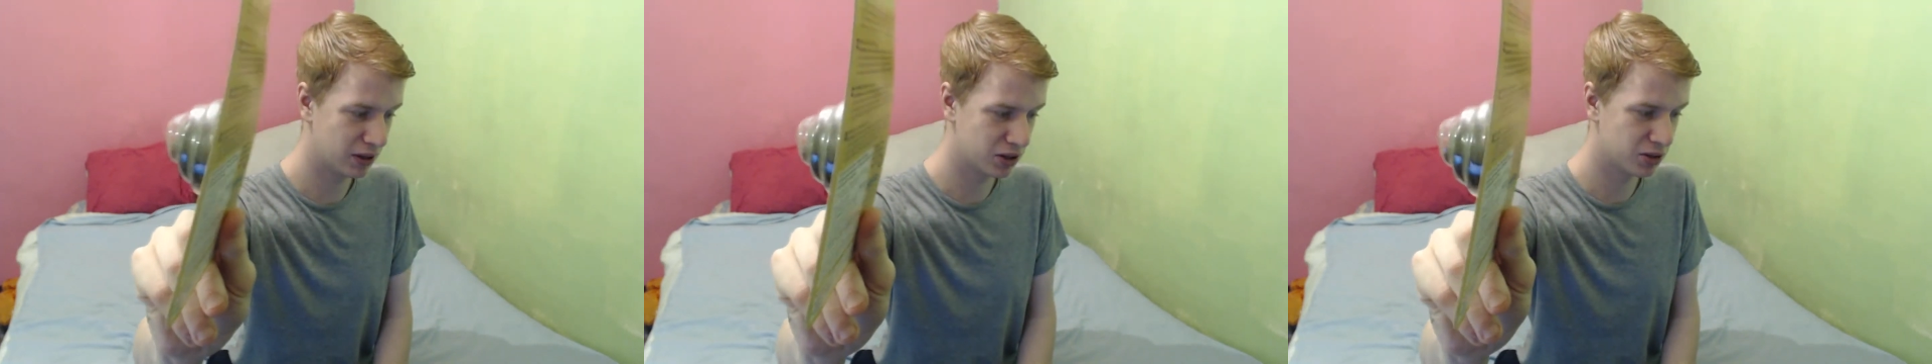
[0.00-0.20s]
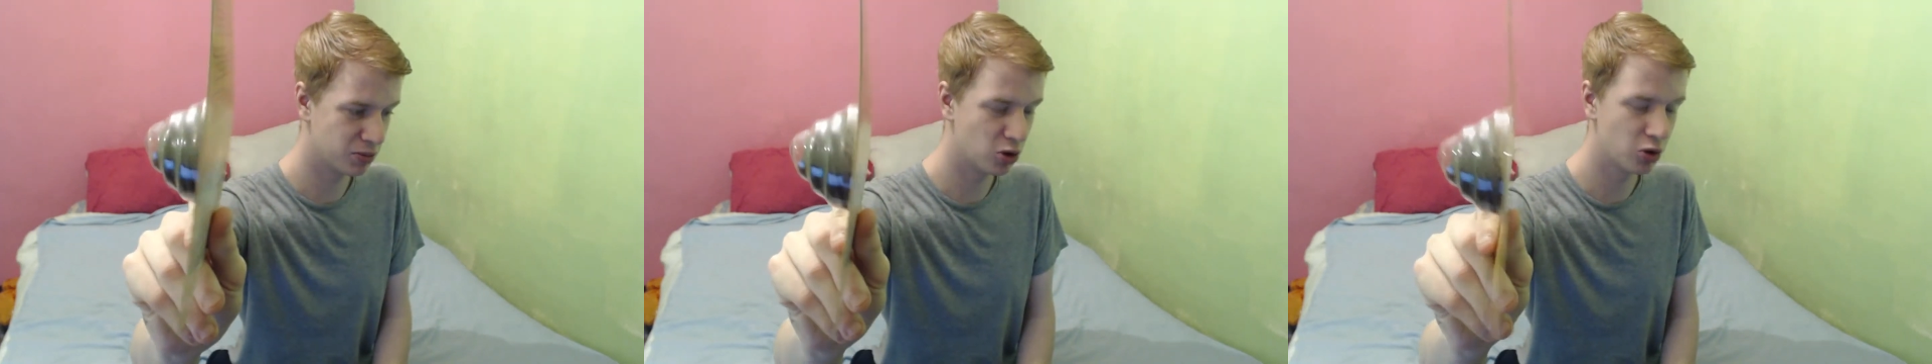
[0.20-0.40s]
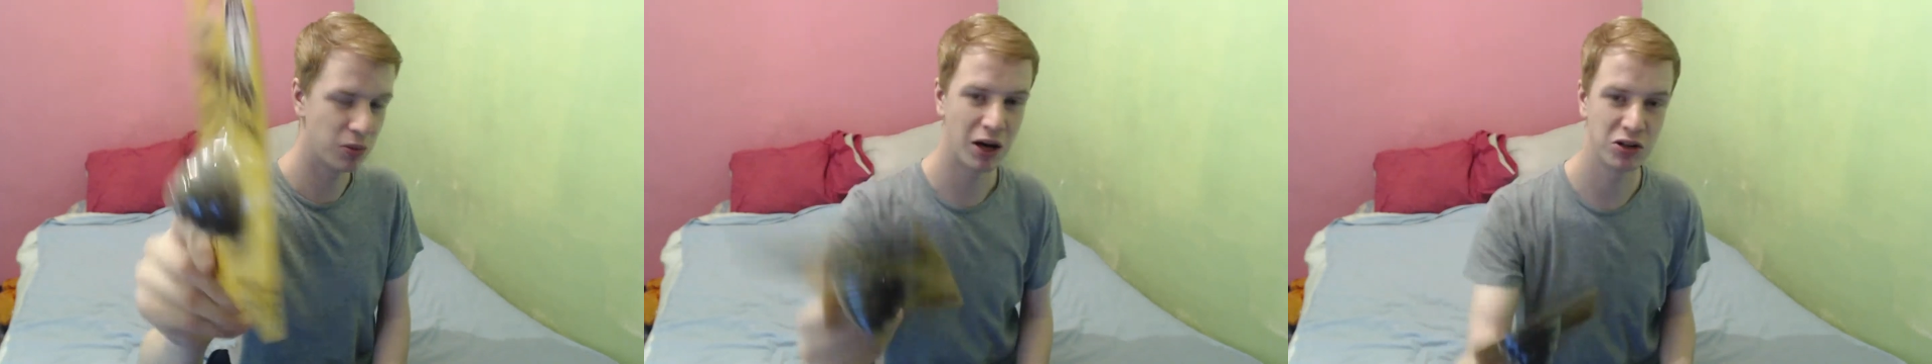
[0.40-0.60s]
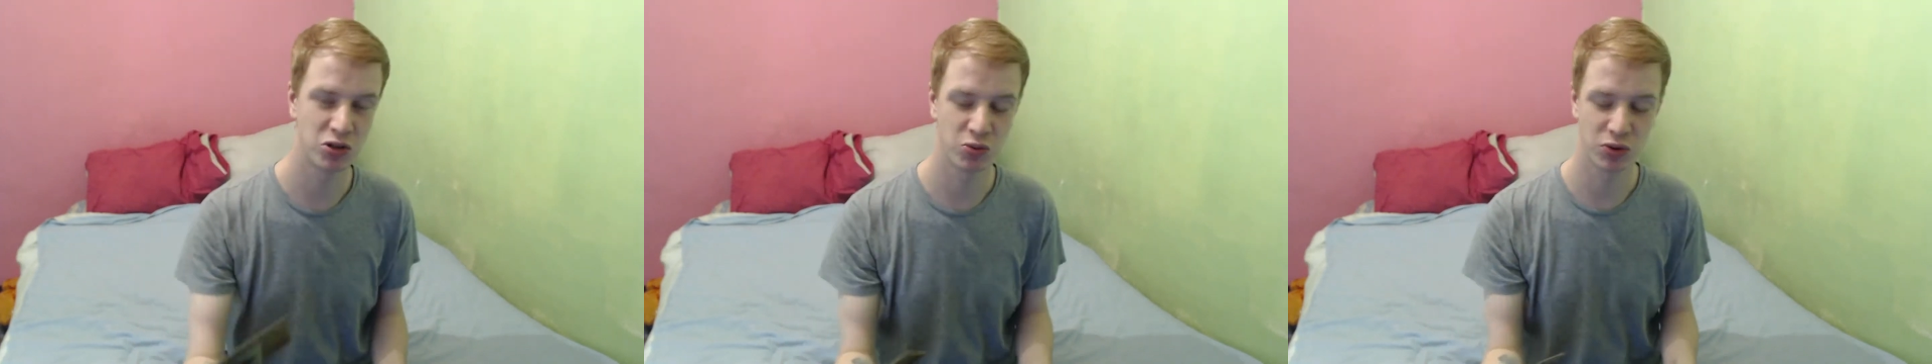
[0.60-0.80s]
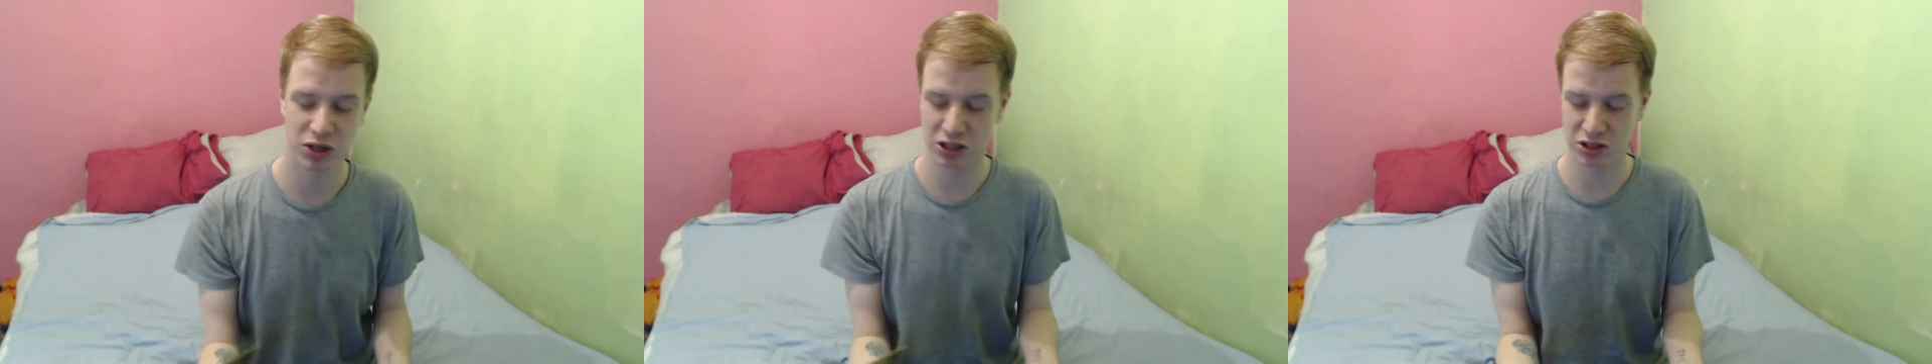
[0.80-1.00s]
small, but I
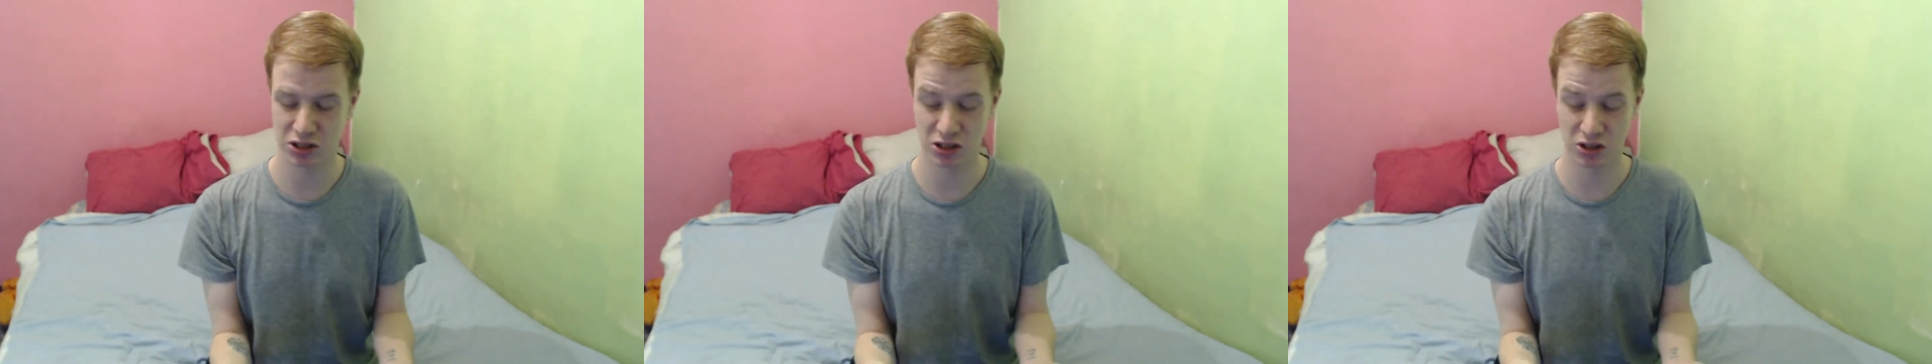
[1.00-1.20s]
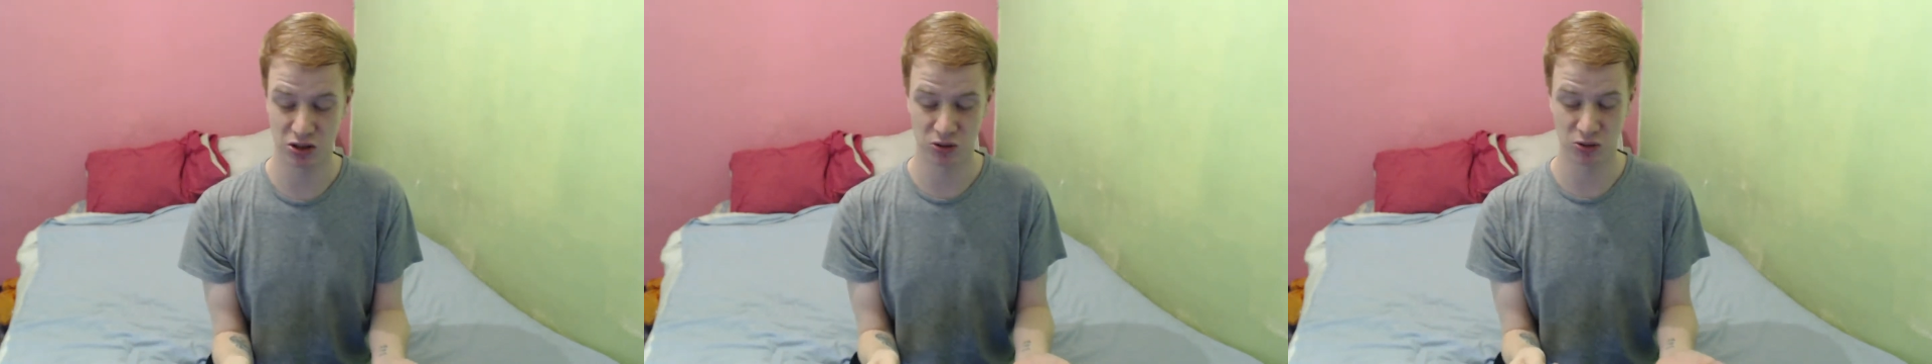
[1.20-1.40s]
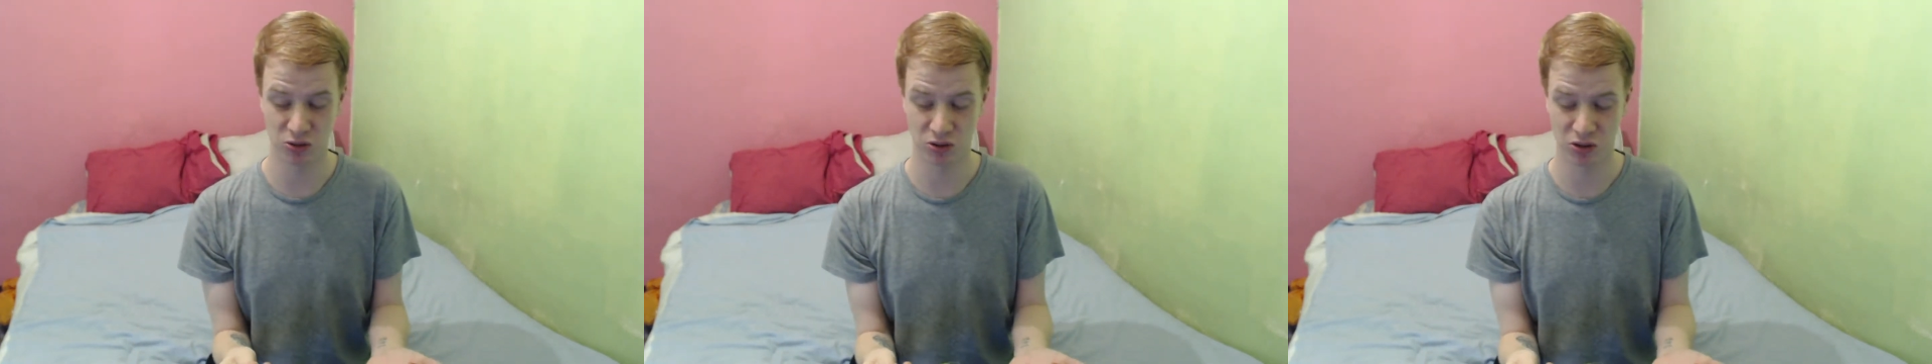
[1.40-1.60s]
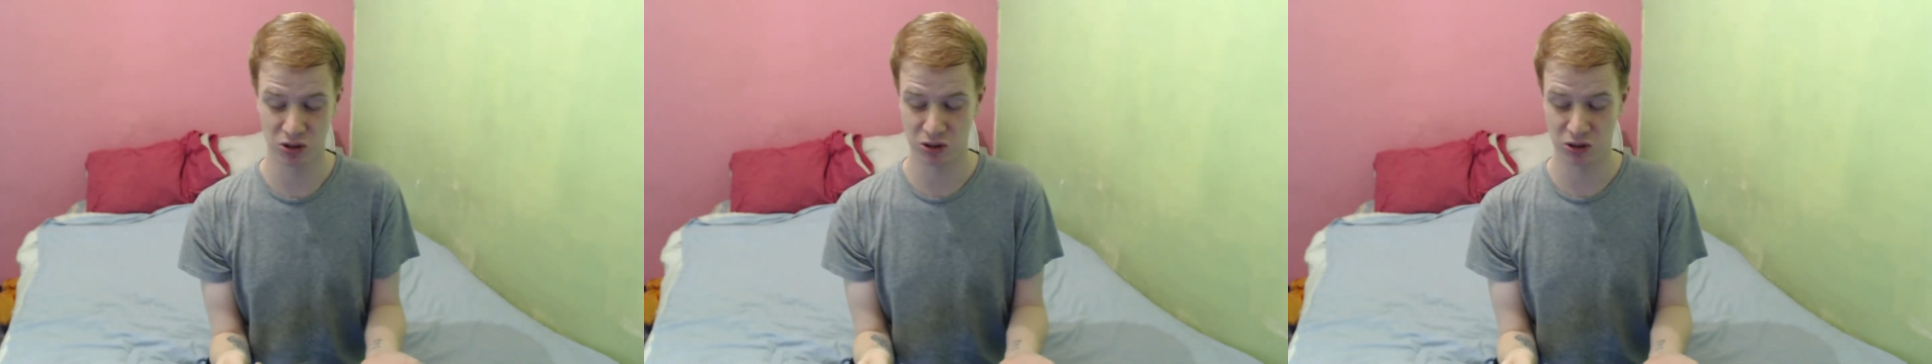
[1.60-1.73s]
just wanted to